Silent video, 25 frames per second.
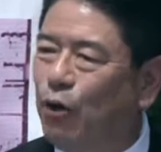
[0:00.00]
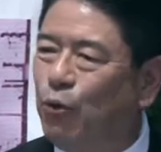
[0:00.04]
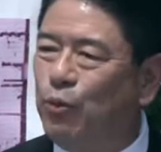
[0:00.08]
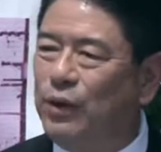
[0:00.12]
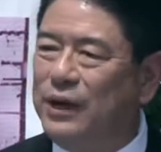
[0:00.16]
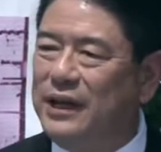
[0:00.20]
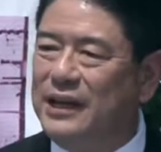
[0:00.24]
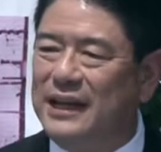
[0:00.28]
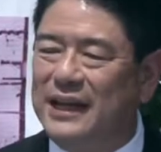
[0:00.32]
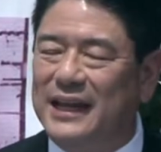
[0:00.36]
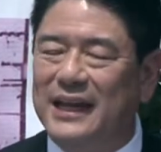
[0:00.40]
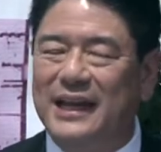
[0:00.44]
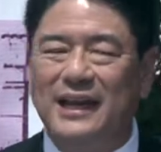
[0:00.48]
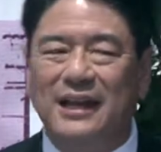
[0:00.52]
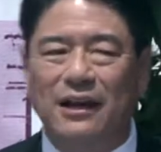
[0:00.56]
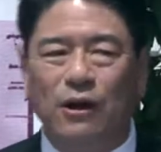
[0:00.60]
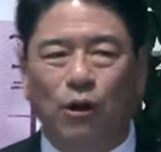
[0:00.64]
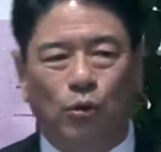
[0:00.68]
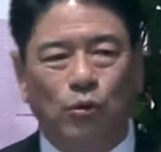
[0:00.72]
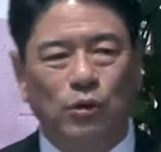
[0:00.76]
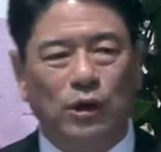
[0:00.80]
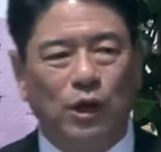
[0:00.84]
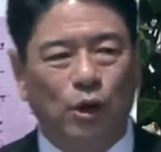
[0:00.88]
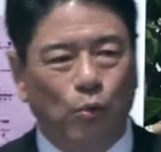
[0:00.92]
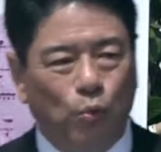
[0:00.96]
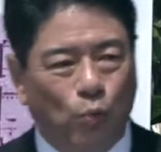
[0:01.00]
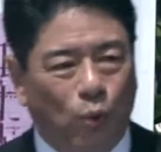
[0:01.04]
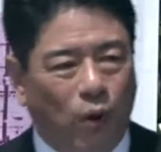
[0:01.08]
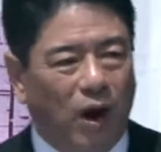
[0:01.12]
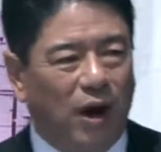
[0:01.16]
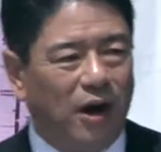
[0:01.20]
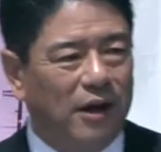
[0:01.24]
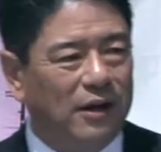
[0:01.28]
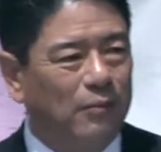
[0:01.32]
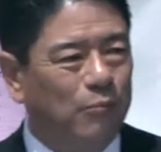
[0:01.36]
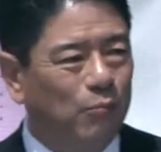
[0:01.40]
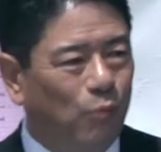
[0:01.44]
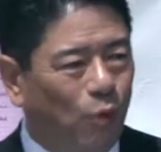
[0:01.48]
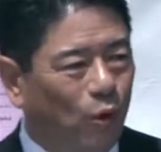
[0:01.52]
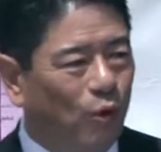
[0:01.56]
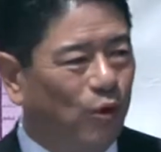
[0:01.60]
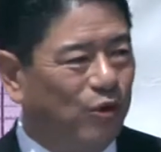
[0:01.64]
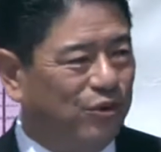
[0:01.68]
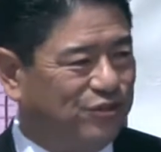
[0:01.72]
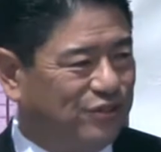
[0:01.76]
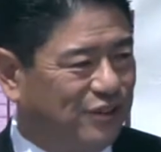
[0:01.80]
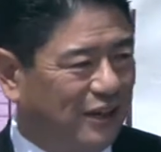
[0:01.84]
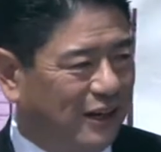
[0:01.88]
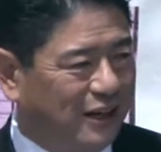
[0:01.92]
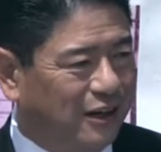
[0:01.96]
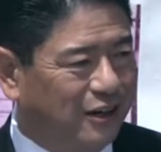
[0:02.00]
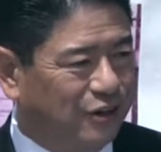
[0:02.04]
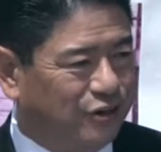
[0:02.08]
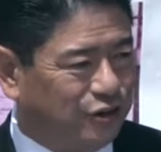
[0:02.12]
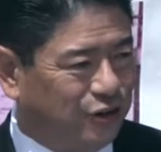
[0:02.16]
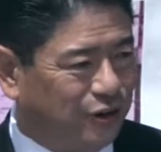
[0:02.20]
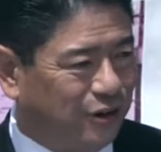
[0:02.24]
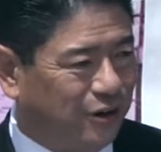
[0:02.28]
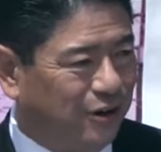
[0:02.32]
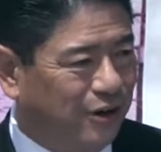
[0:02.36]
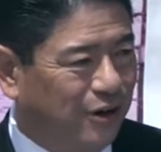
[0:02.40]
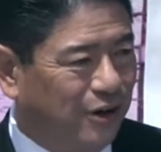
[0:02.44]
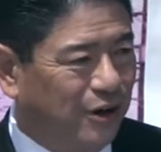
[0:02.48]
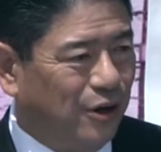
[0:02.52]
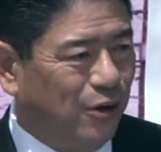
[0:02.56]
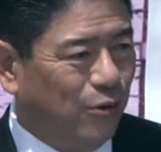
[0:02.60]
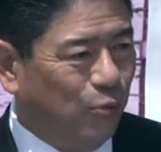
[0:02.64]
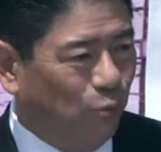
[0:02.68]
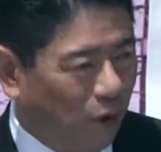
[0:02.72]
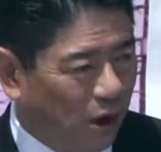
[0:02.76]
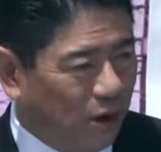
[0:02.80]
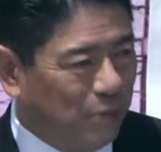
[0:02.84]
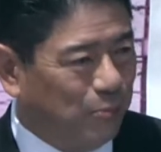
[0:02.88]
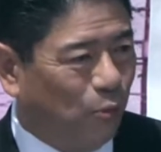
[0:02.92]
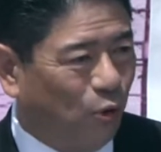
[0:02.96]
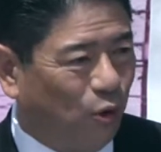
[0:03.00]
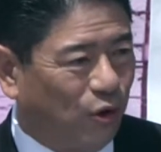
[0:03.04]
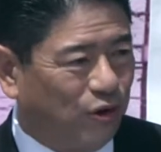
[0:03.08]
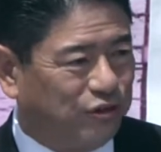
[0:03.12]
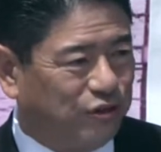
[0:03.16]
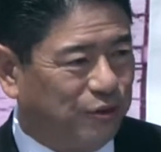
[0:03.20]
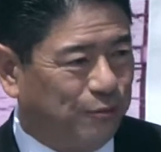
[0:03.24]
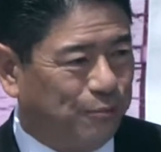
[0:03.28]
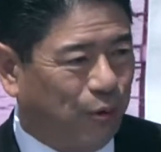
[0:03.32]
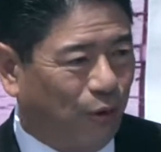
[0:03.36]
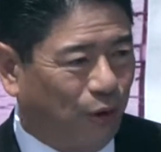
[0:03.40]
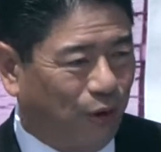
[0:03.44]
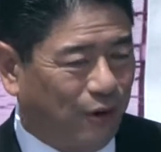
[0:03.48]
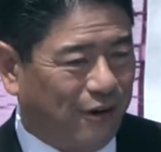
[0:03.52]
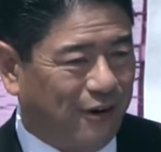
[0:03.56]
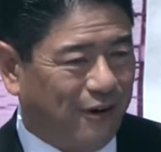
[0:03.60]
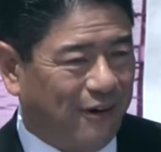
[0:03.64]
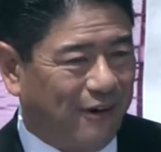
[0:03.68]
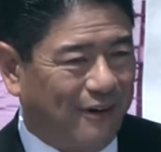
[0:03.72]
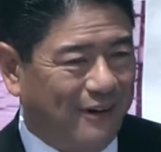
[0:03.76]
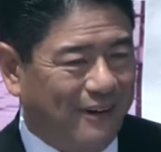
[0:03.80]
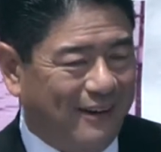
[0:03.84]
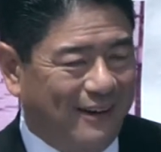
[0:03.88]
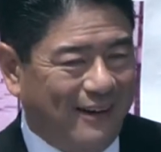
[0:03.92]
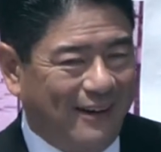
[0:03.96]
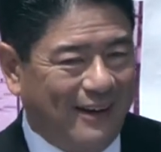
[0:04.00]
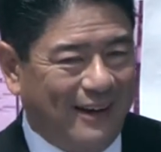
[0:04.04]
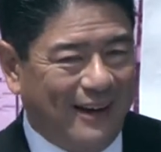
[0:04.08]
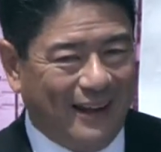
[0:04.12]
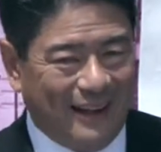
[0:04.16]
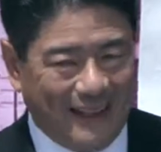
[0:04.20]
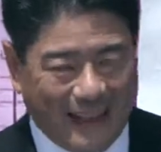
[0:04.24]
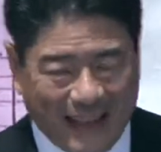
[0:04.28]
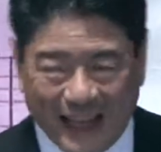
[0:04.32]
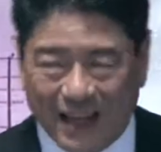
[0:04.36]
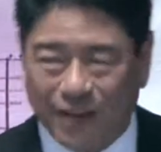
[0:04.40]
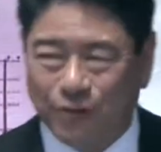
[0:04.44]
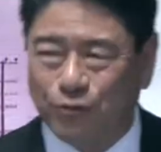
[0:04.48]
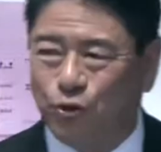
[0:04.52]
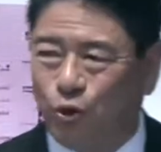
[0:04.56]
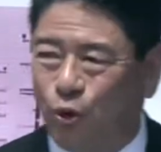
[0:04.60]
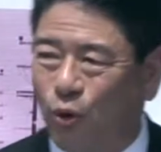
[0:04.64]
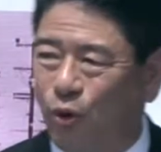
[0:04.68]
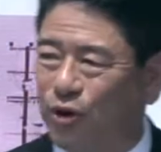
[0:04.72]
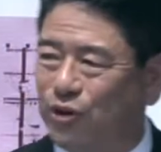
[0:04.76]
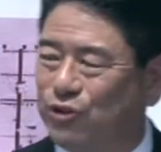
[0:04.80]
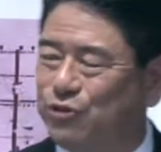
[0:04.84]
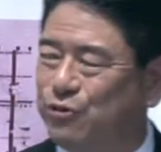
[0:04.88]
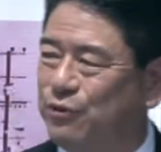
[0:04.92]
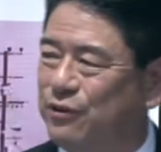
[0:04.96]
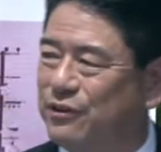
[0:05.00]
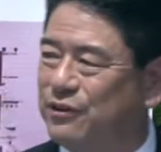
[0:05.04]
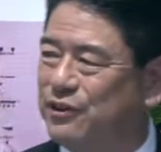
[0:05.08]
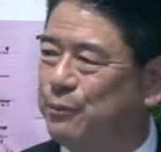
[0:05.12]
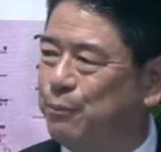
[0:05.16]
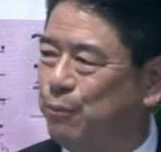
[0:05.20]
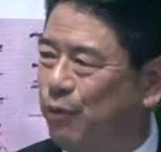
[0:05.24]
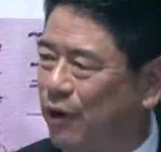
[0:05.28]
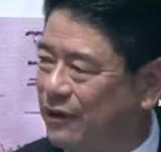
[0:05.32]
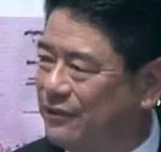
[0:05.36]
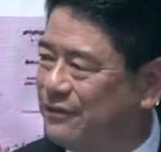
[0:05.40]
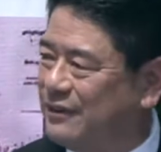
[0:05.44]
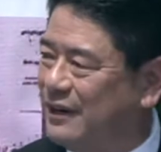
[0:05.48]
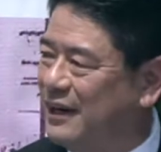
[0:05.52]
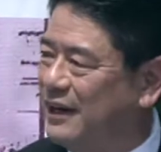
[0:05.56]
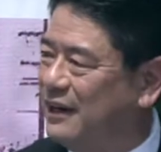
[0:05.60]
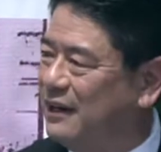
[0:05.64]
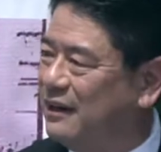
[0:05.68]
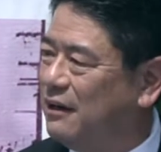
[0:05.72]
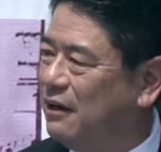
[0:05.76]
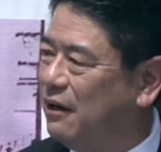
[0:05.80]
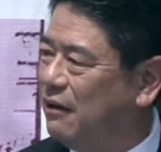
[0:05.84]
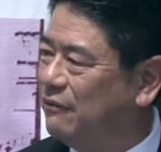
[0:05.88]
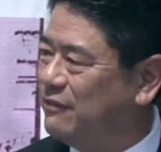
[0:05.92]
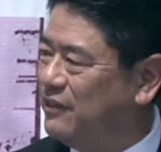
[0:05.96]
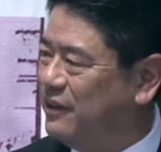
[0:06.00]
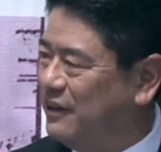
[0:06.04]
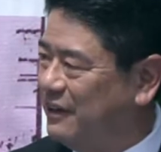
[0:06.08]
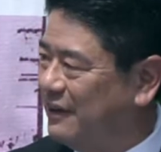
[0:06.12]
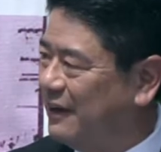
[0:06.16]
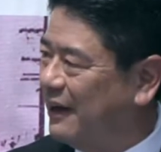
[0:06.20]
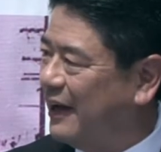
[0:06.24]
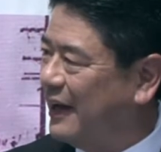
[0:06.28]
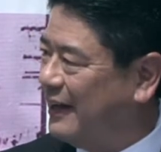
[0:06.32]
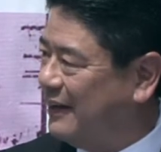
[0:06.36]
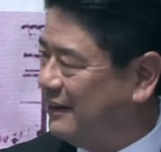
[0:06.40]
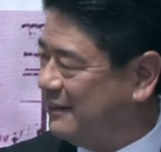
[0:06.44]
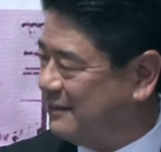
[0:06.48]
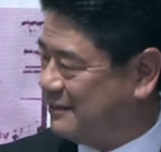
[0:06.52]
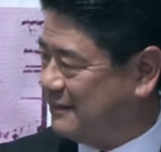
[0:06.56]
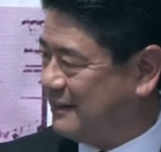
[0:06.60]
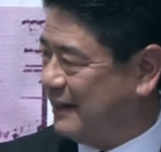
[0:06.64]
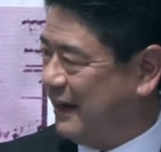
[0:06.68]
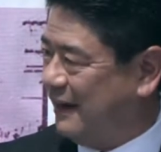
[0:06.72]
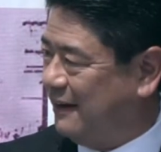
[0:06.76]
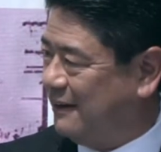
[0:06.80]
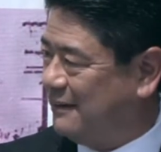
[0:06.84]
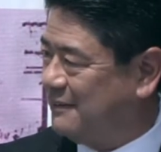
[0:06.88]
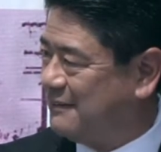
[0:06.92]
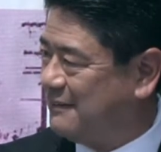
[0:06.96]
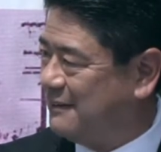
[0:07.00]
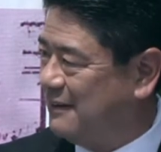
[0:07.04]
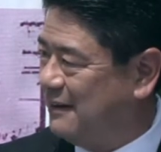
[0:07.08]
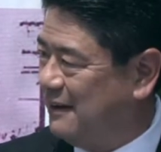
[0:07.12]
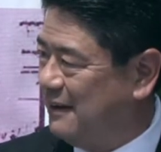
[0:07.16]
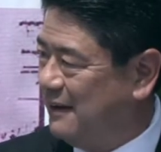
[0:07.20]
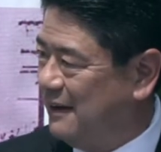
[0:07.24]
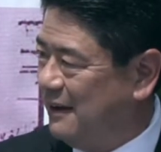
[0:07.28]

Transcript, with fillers: we need only one more signature, one more supporter, and that, of course, was the President of the United States.